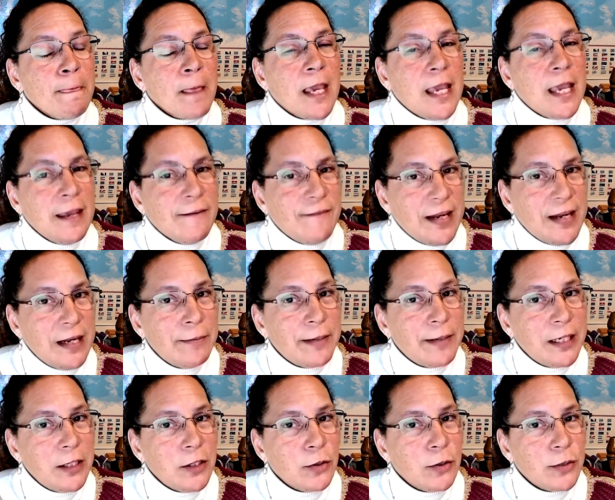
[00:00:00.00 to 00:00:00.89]
if
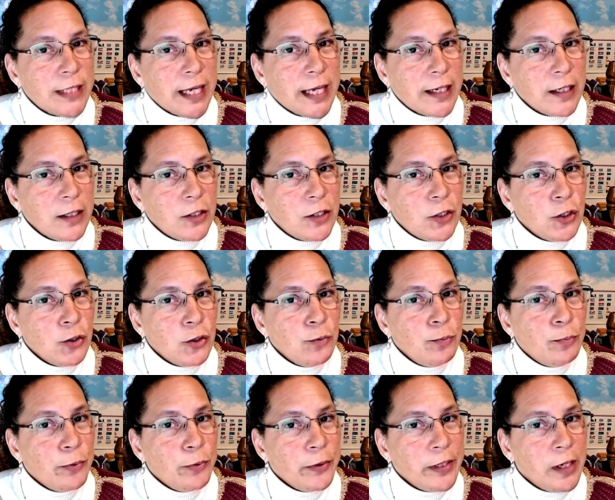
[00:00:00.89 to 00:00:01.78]
anybody knows how to do
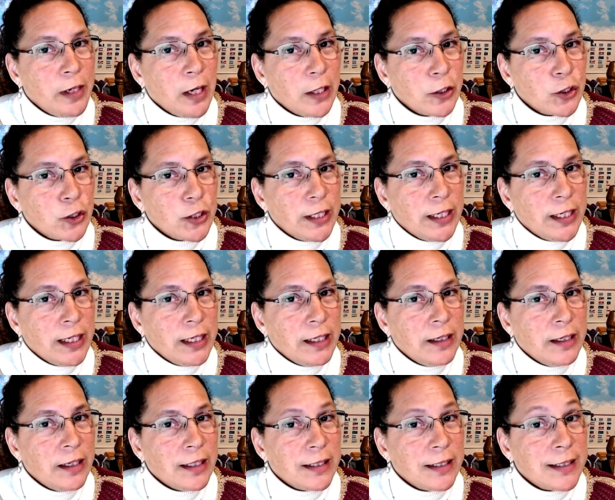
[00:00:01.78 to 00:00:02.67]
brioche in
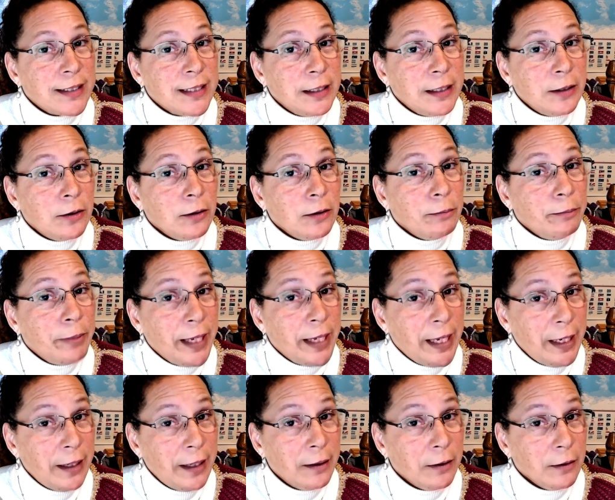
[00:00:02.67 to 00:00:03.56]
a single
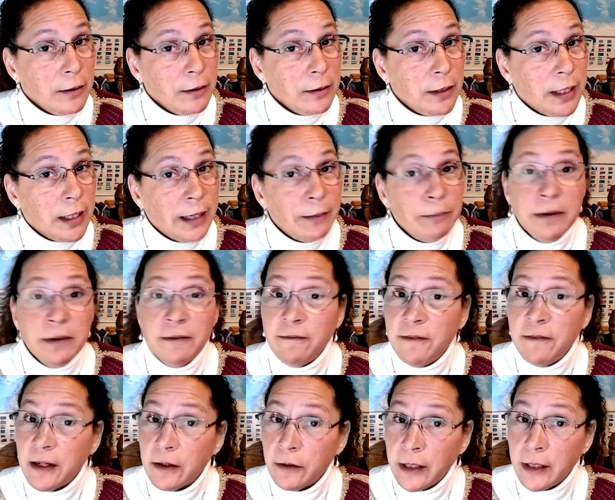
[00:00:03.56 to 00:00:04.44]
panel, I'd be
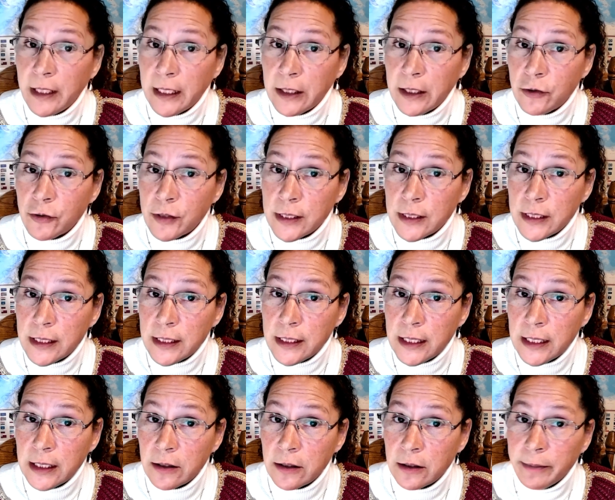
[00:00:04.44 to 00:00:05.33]
very interested to
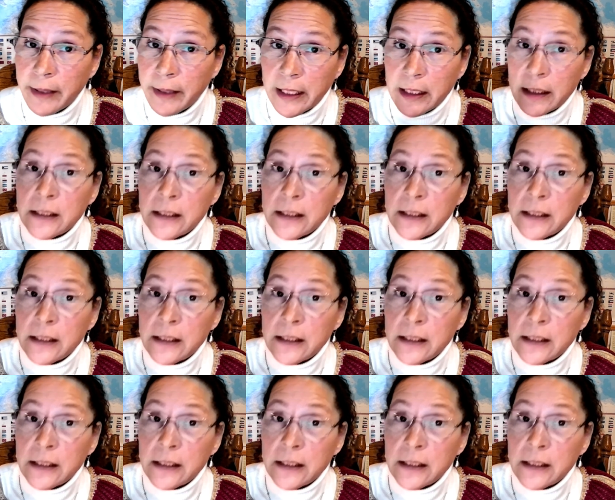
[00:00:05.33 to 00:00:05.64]
hear about it.